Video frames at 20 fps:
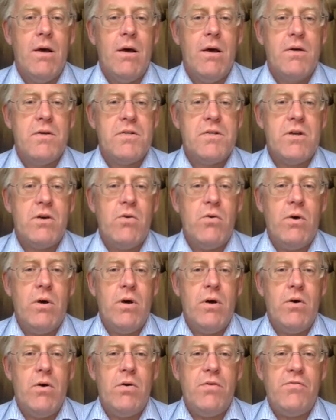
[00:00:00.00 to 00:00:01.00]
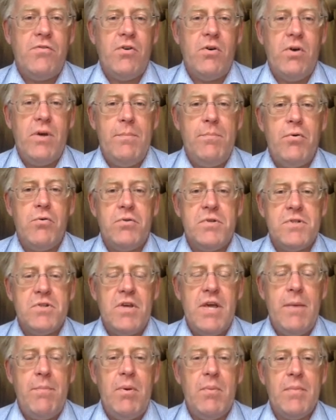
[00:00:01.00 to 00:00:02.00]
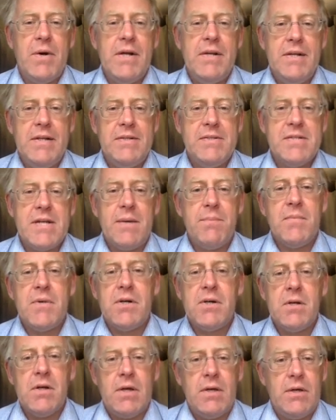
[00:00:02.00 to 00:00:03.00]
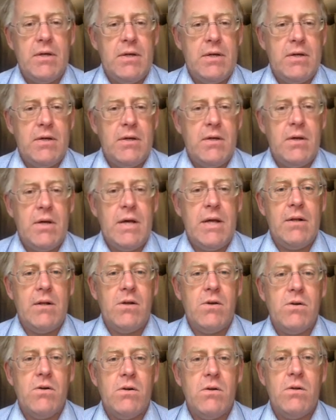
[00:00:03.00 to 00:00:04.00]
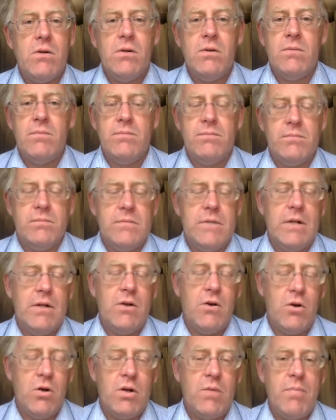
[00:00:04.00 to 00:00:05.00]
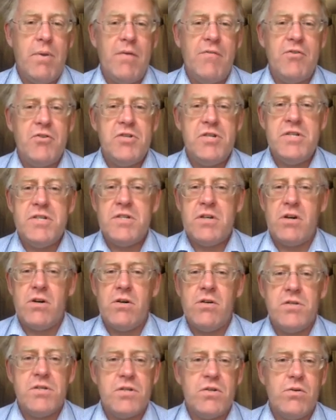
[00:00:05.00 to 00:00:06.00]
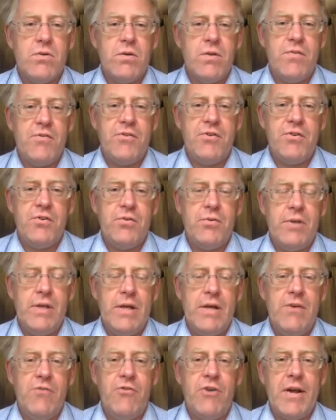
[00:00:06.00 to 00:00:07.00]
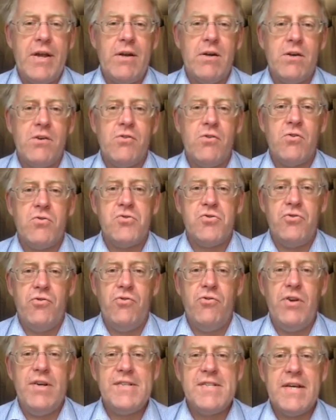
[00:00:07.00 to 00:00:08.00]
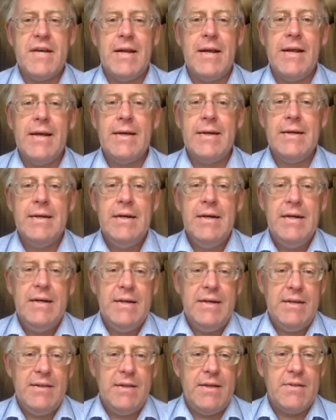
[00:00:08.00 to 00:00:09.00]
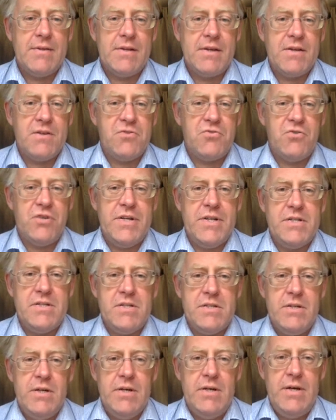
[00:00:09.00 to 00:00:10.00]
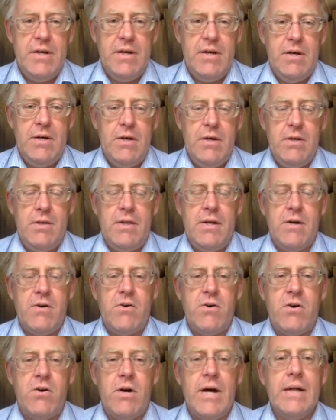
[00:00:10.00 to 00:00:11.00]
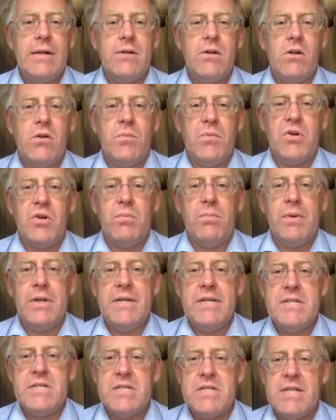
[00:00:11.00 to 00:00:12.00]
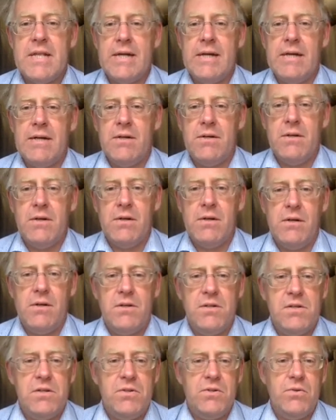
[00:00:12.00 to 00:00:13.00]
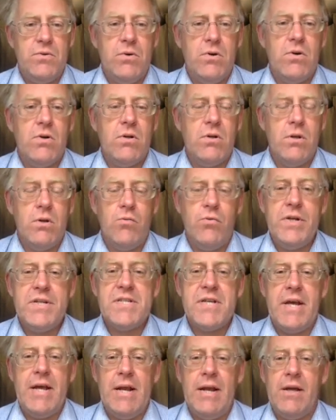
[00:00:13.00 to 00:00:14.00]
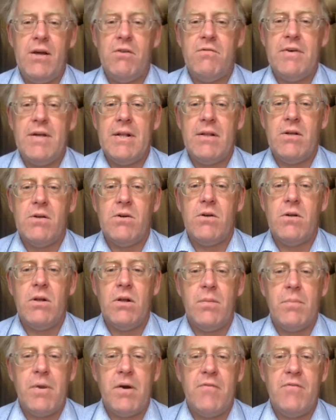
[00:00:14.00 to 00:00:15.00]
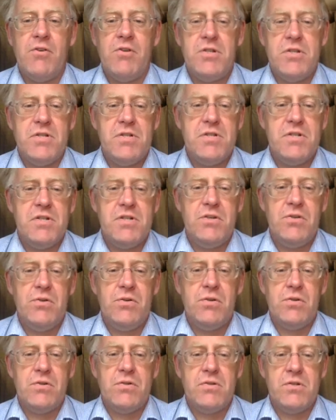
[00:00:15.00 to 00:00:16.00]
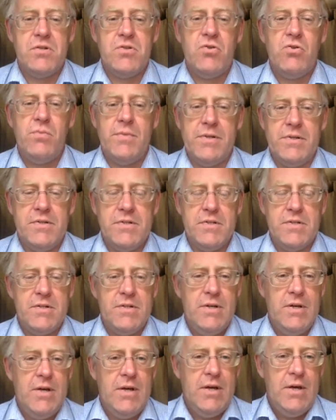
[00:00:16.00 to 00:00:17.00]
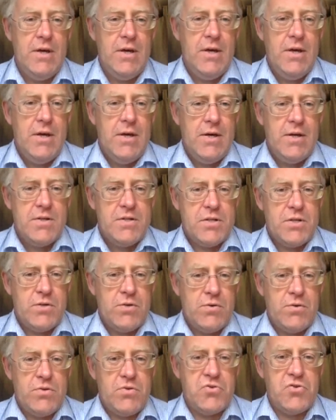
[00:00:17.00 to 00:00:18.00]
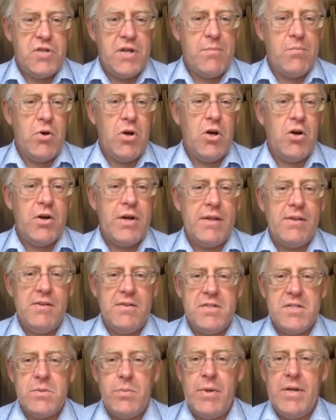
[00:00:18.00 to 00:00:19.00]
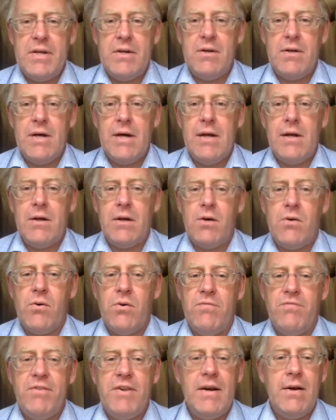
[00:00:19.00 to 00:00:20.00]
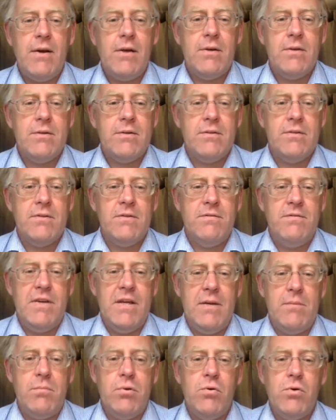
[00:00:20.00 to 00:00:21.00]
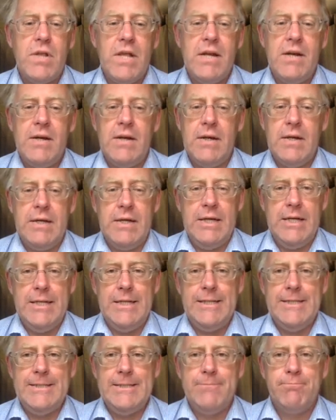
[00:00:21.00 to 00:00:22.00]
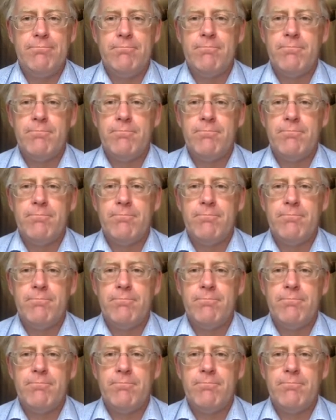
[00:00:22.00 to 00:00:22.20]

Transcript: So also important to keep in mind in Denmark, uh, alcohol alcoholic beverages are sold through the regular grocery retailing. In the other countries, uh, there are alcohol monopolies that do all the retailing of alcoholic beverages to consumers. So Systembolaget in Sweden, Alko in Finland, Vínbúðin in